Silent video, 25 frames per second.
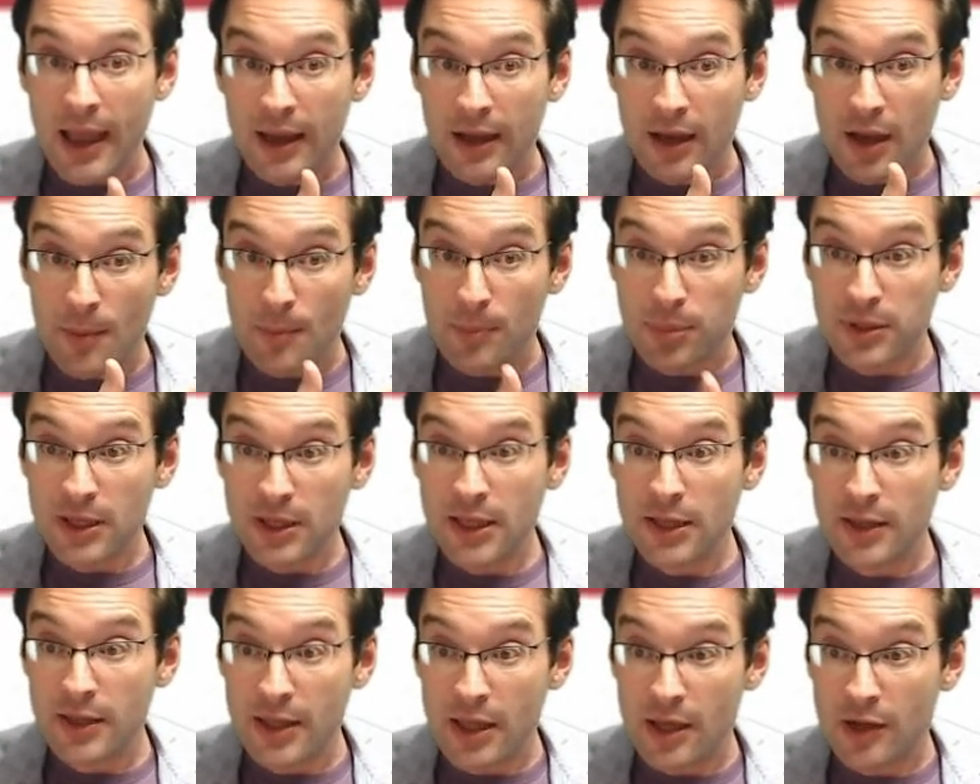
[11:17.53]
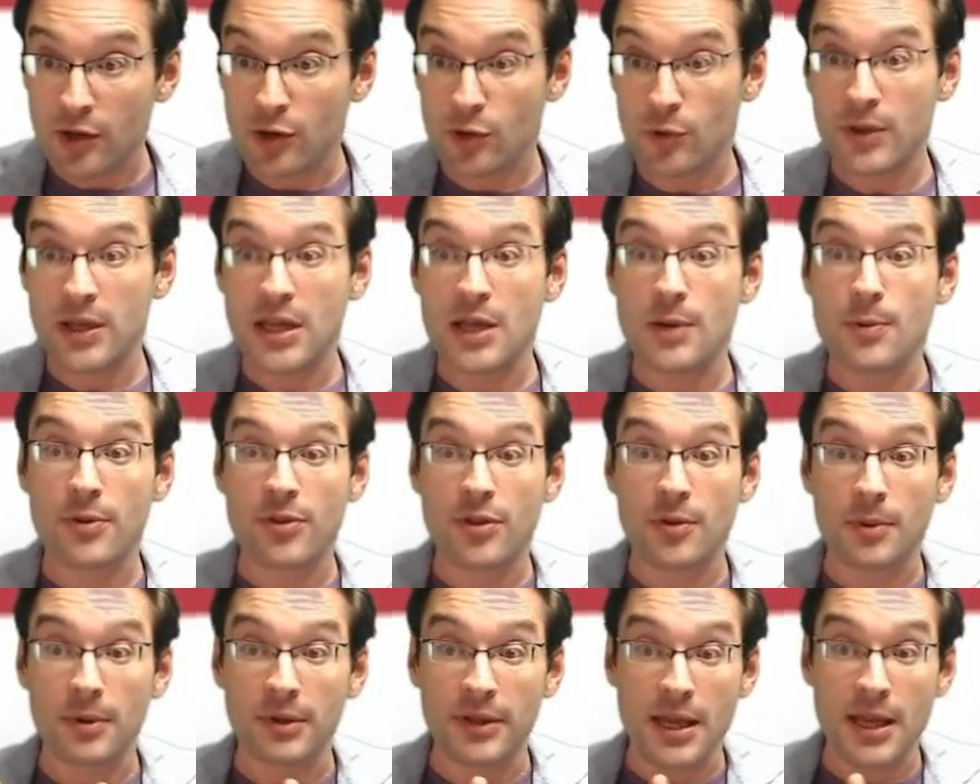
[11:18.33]
completely agree with
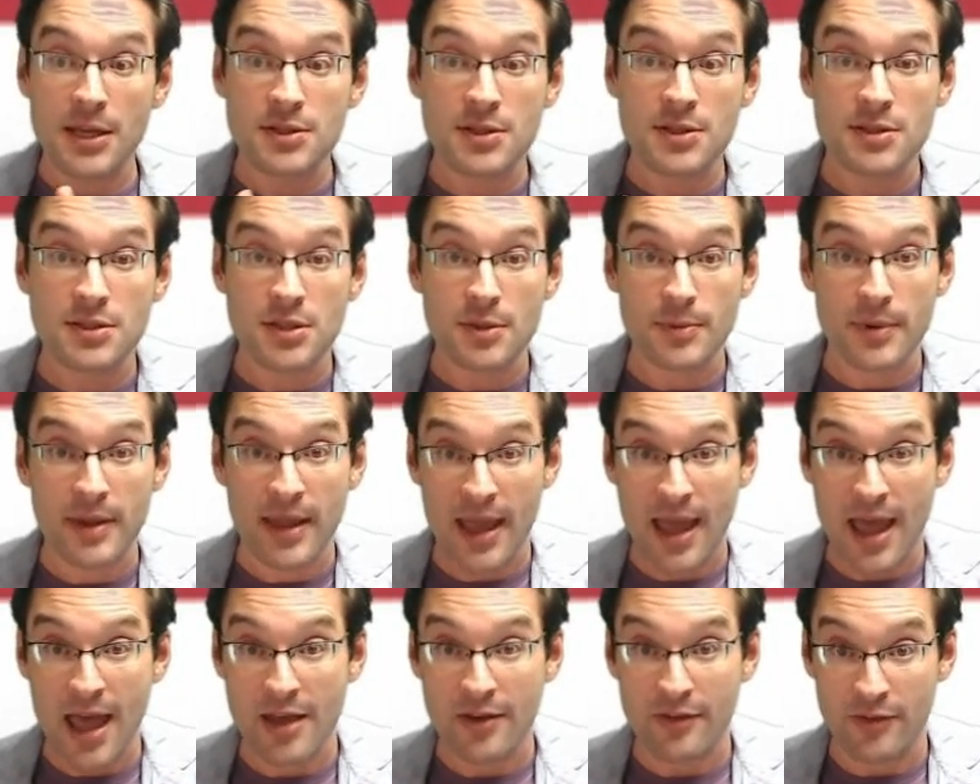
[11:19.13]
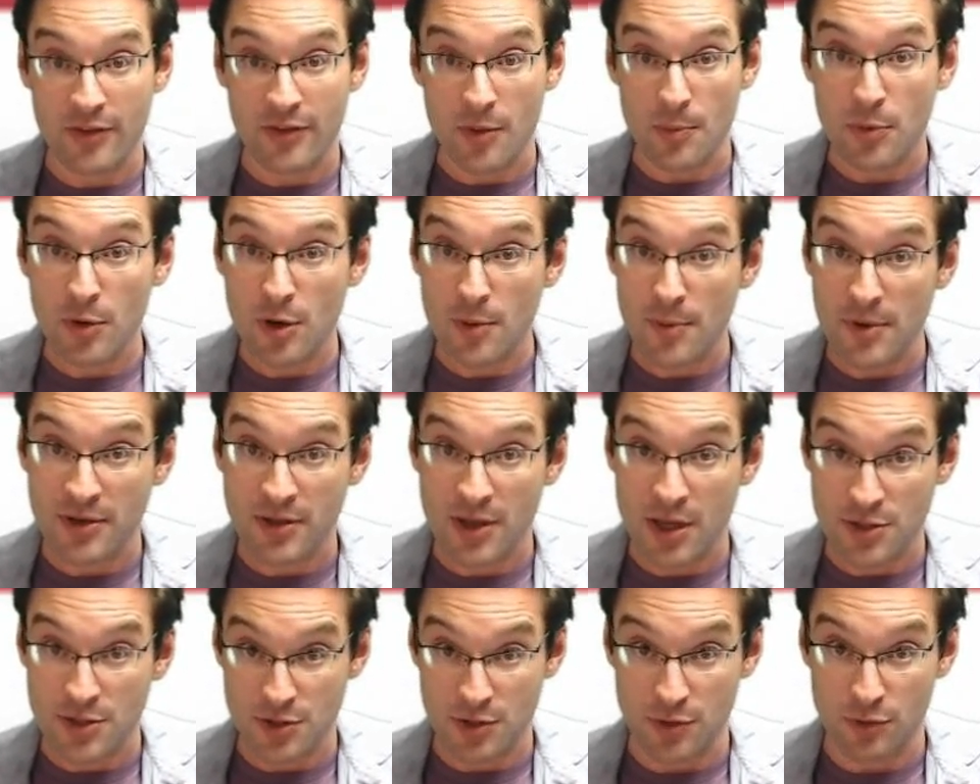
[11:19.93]
the relations that we have in the
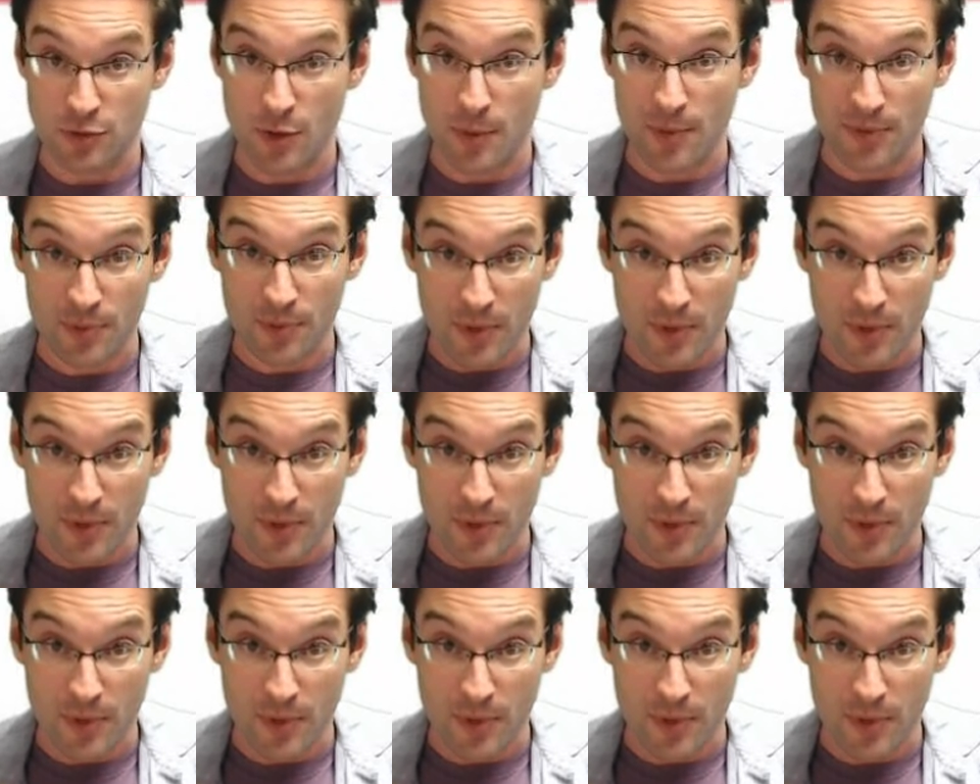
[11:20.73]
permutation groups,